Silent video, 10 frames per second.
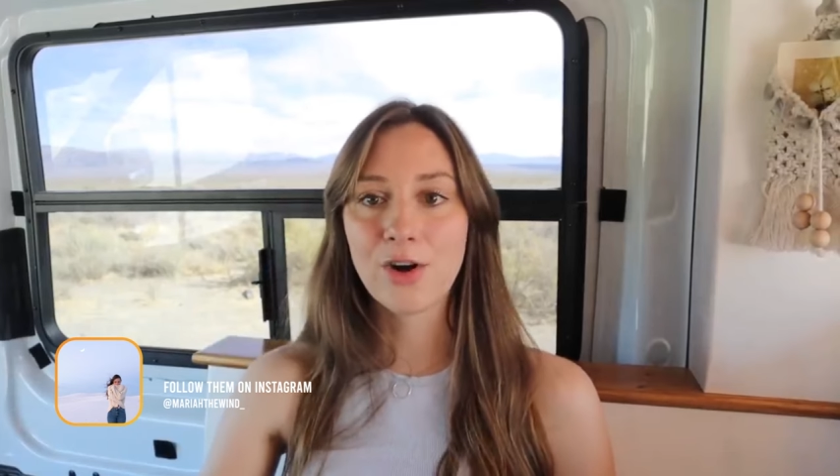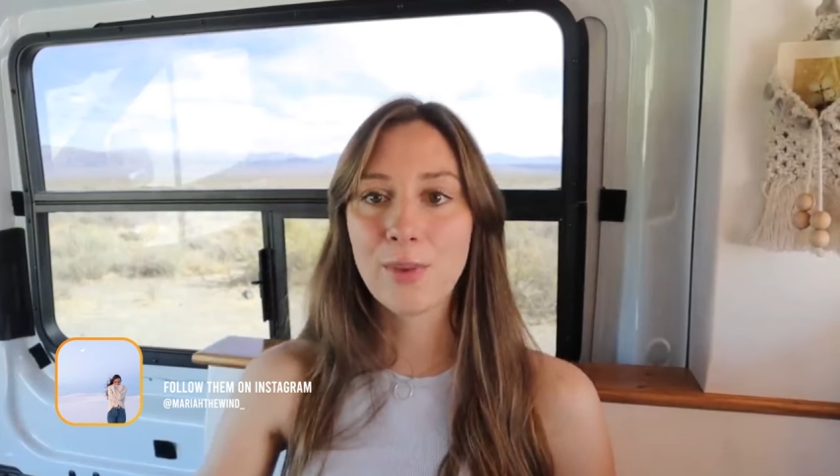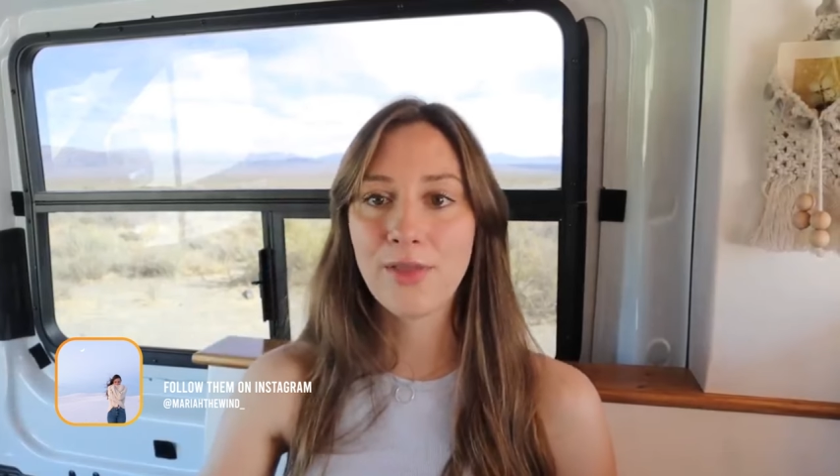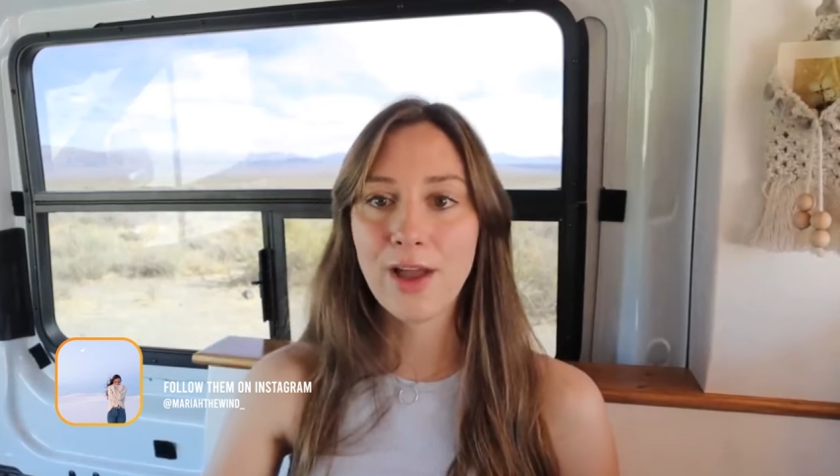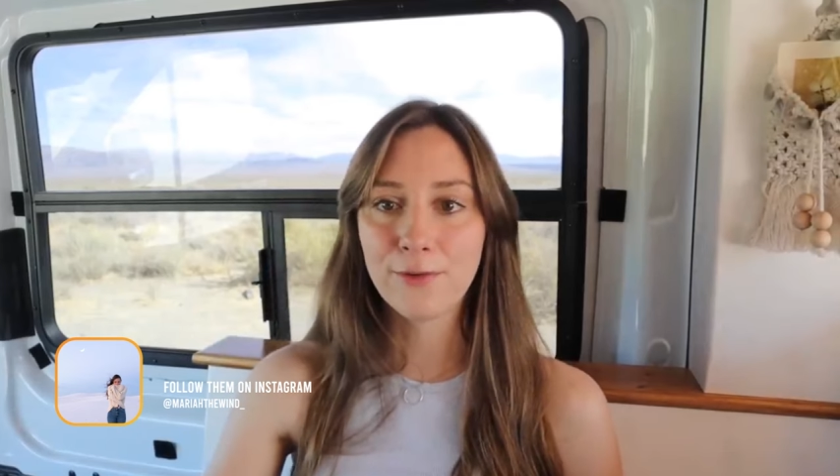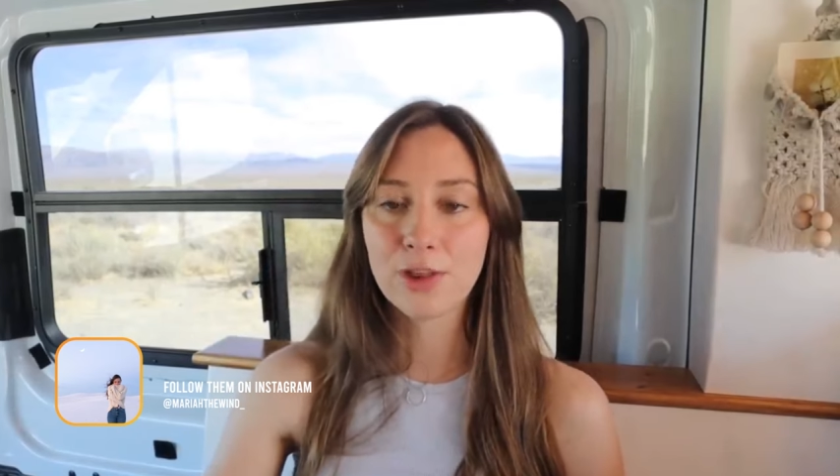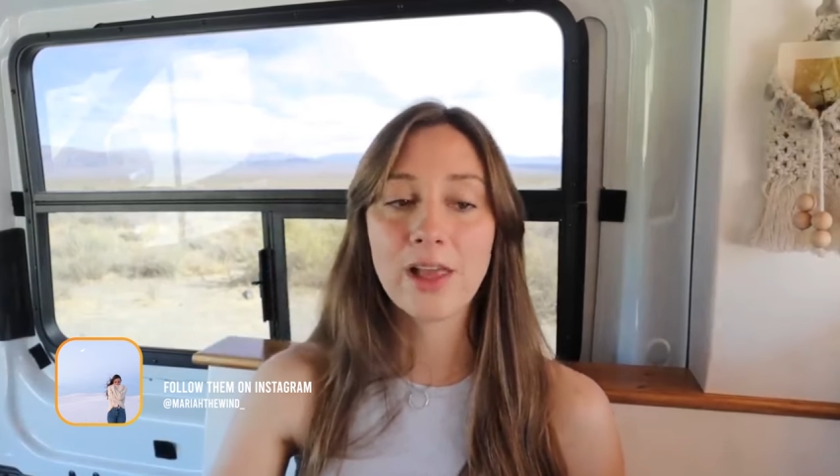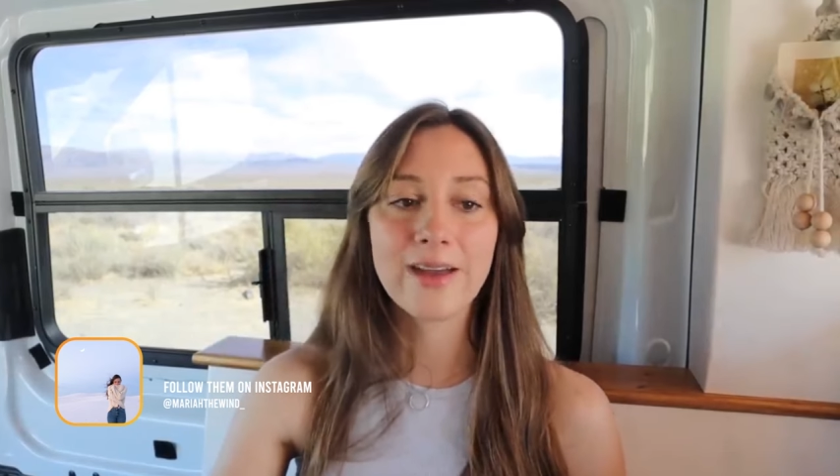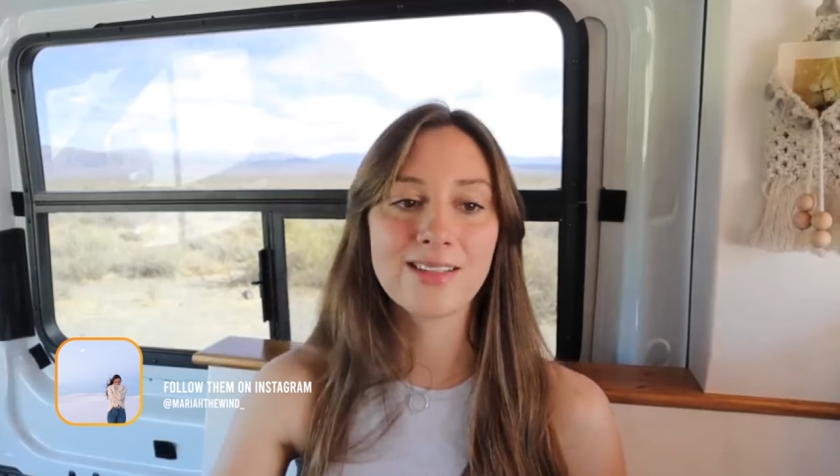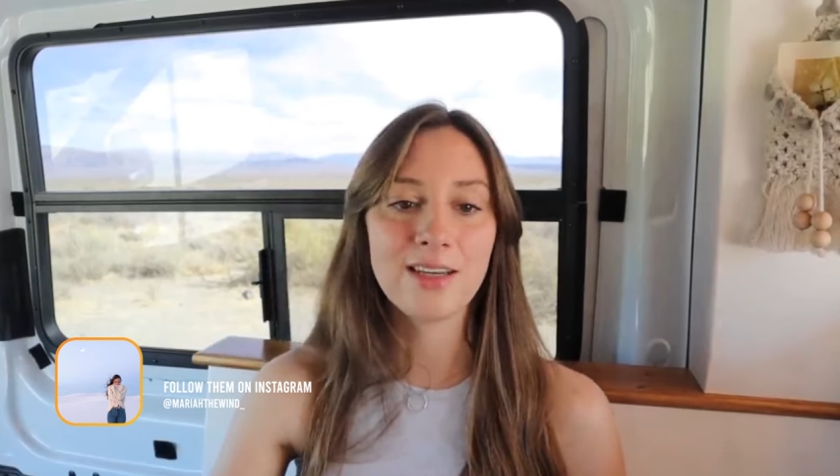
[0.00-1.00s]
hard about that for
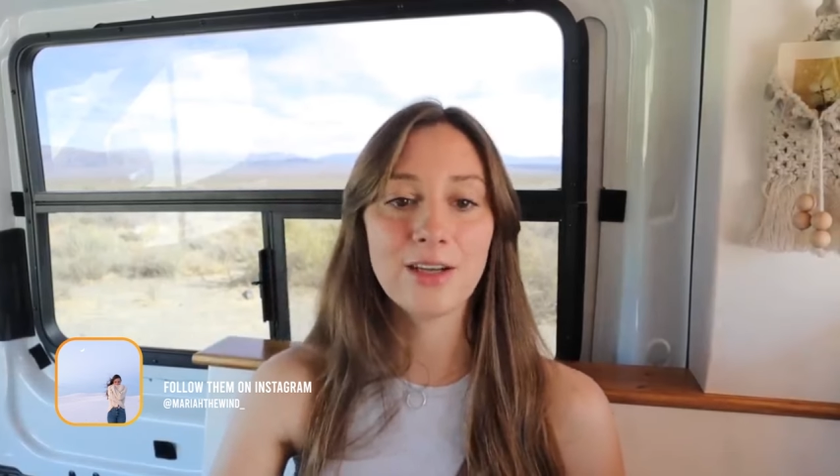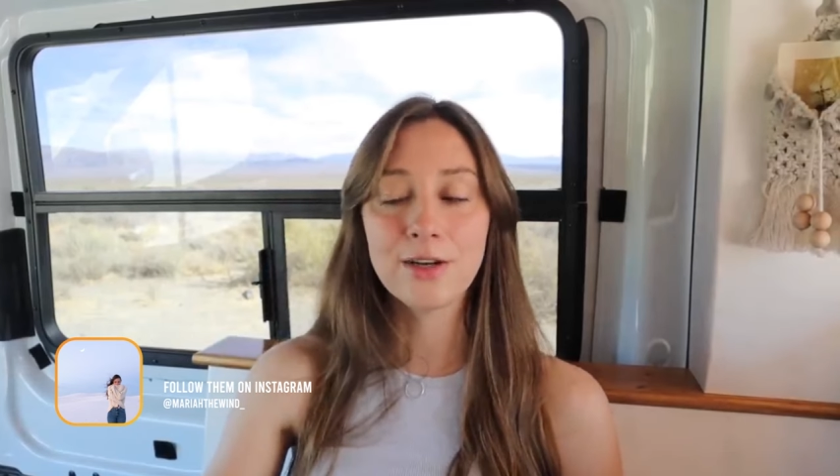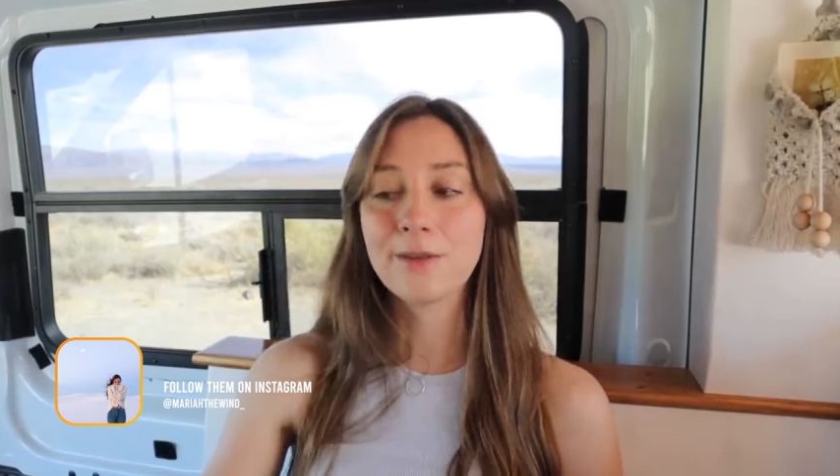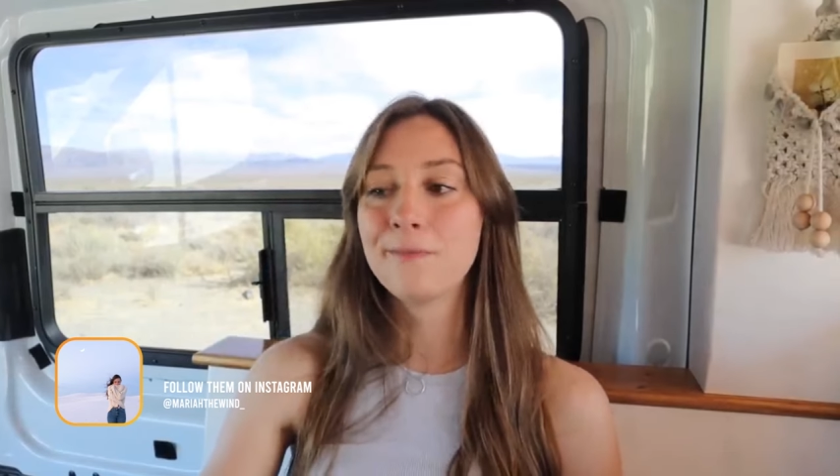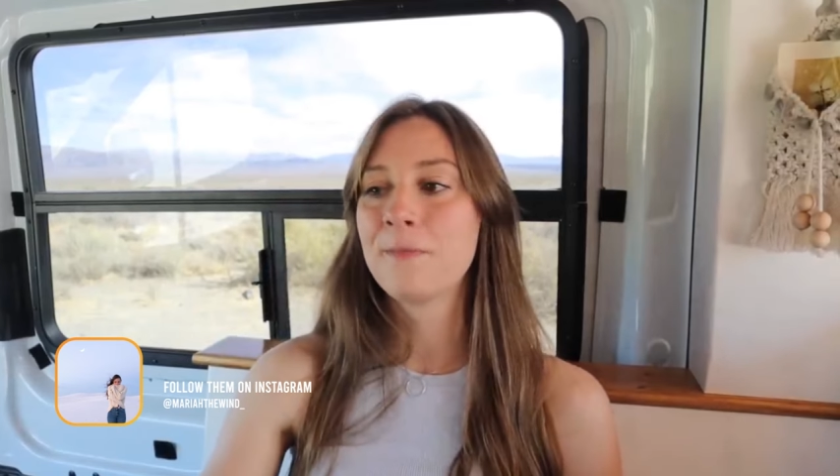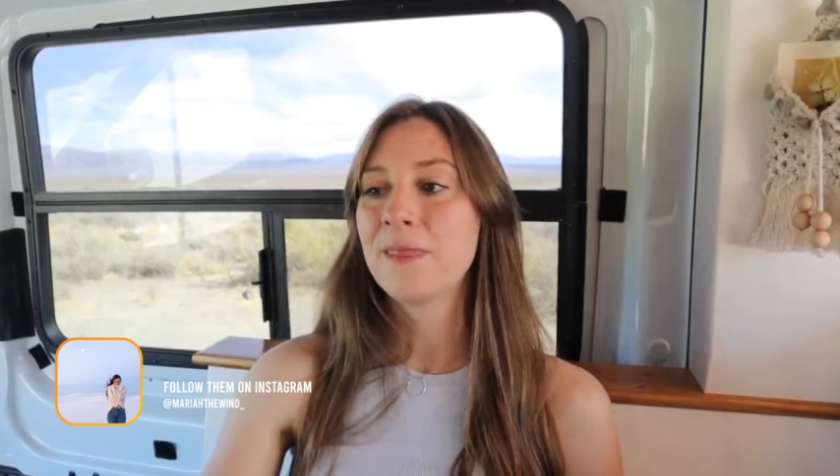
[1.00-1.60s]
the last year,